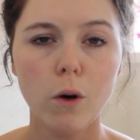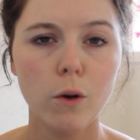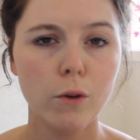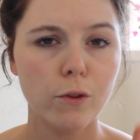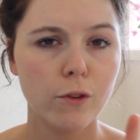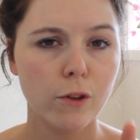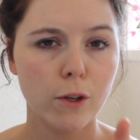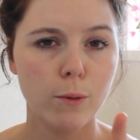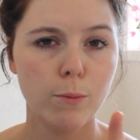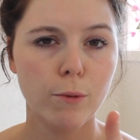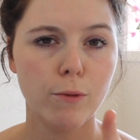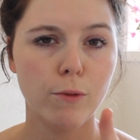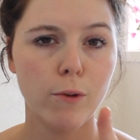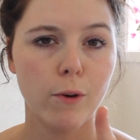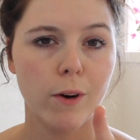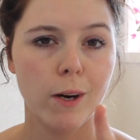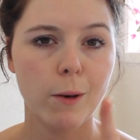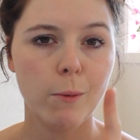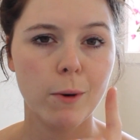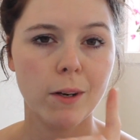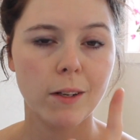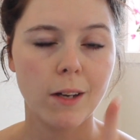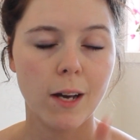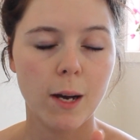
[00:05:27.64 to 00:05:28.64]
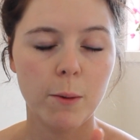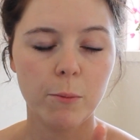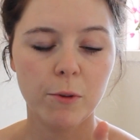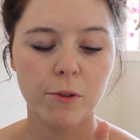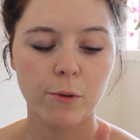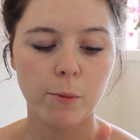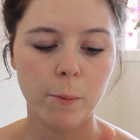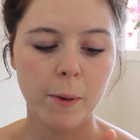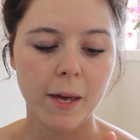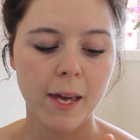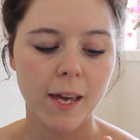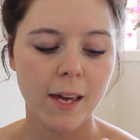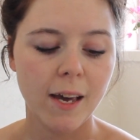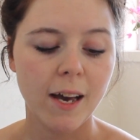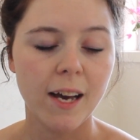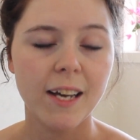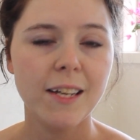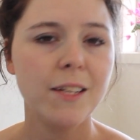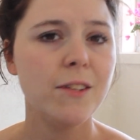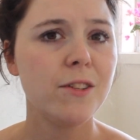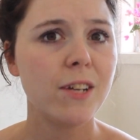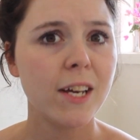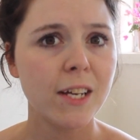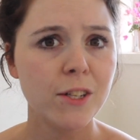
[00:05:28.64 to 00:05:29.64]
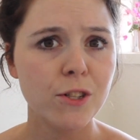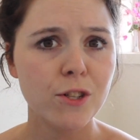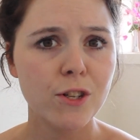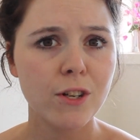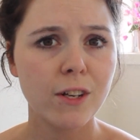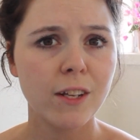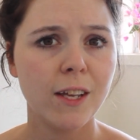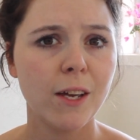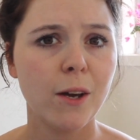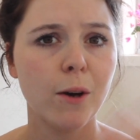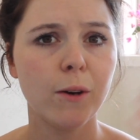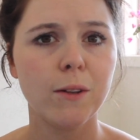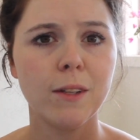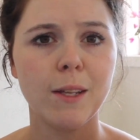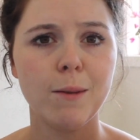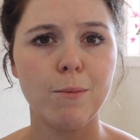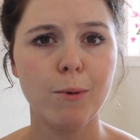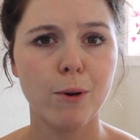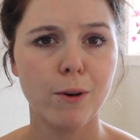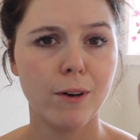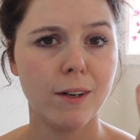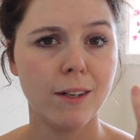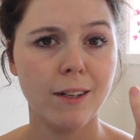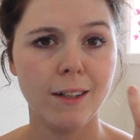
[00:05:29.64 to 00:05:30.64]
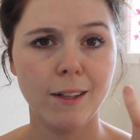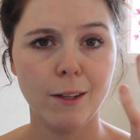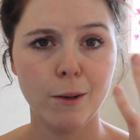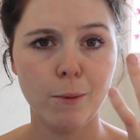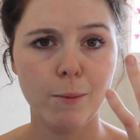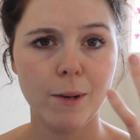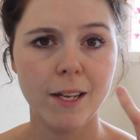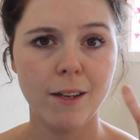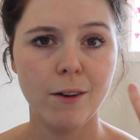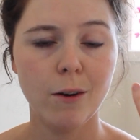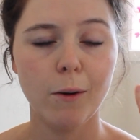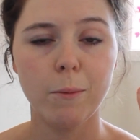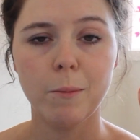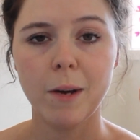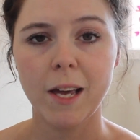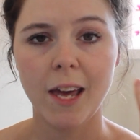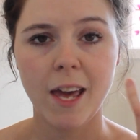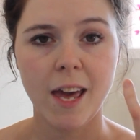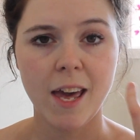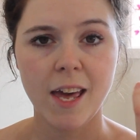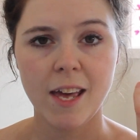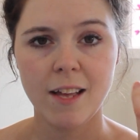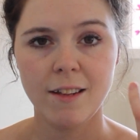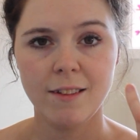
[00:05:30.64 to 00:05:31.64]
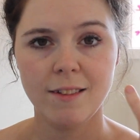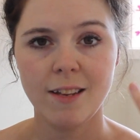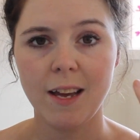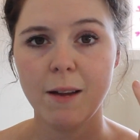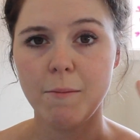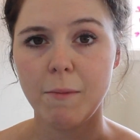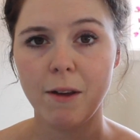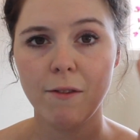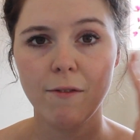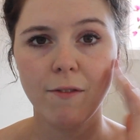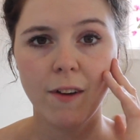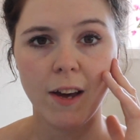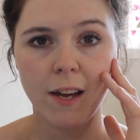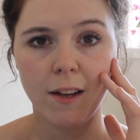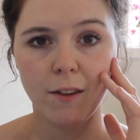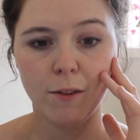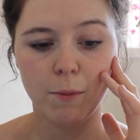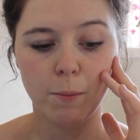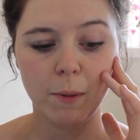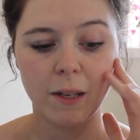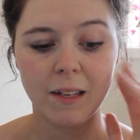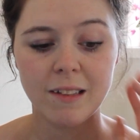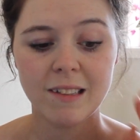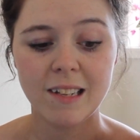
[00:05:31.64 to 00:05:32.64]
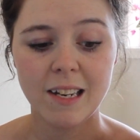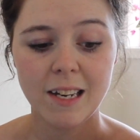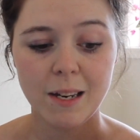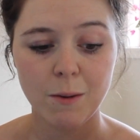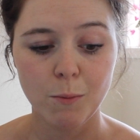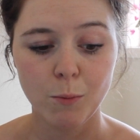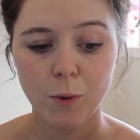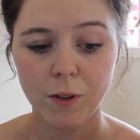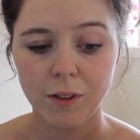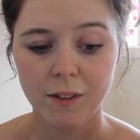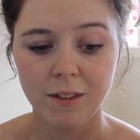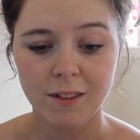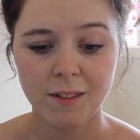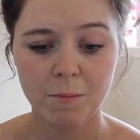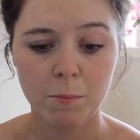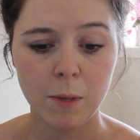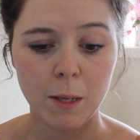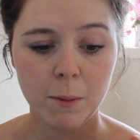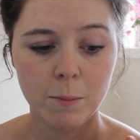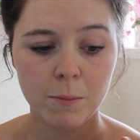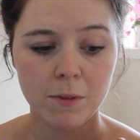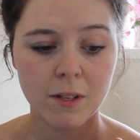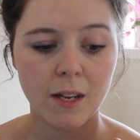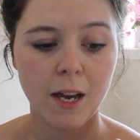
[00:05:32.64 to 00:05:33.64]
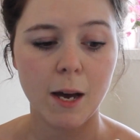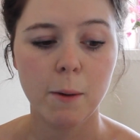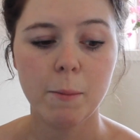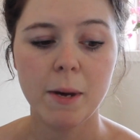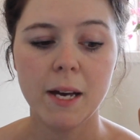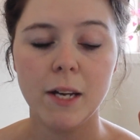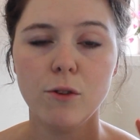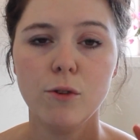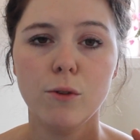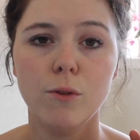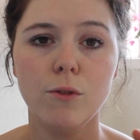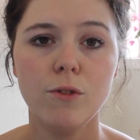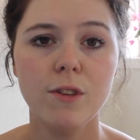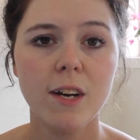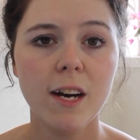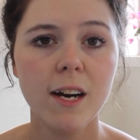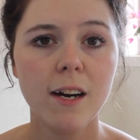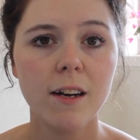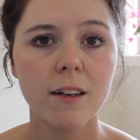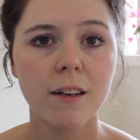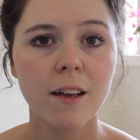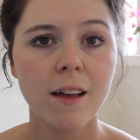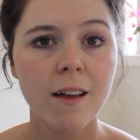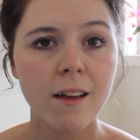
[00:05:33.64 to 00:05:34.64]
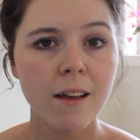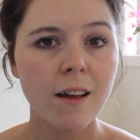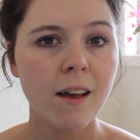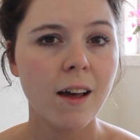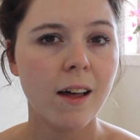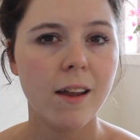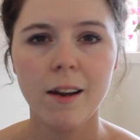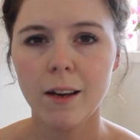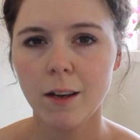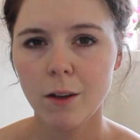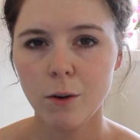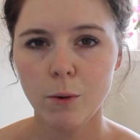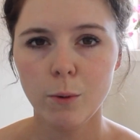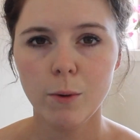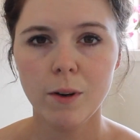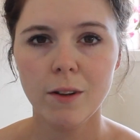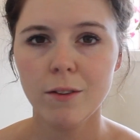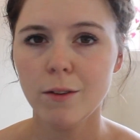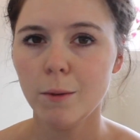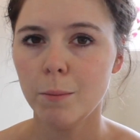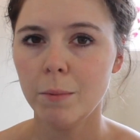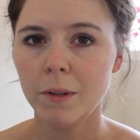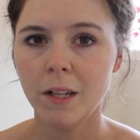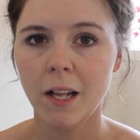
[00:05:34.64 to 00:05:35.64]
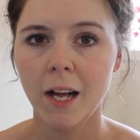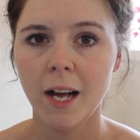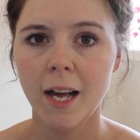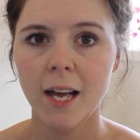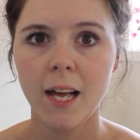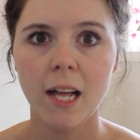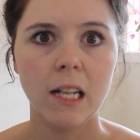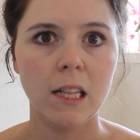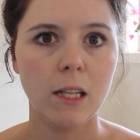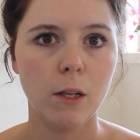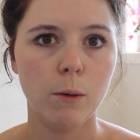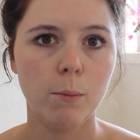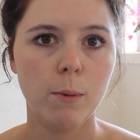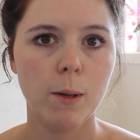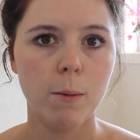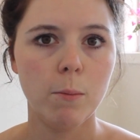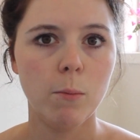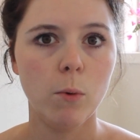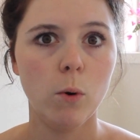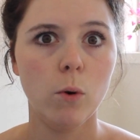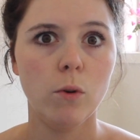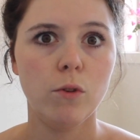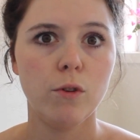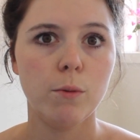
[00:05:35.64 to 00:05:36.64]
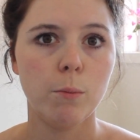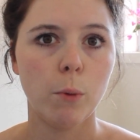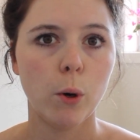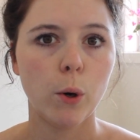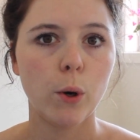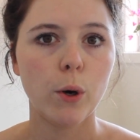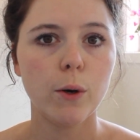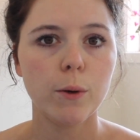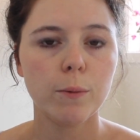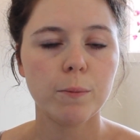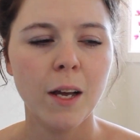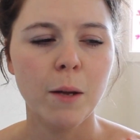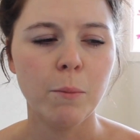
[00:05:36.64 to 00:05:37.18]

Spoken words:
Also, before anyone comes for me, I intentionally only put on a little bit on my hands and my face because I didn't want them to come out too dark, and I can always apply a little bit more tomorrow.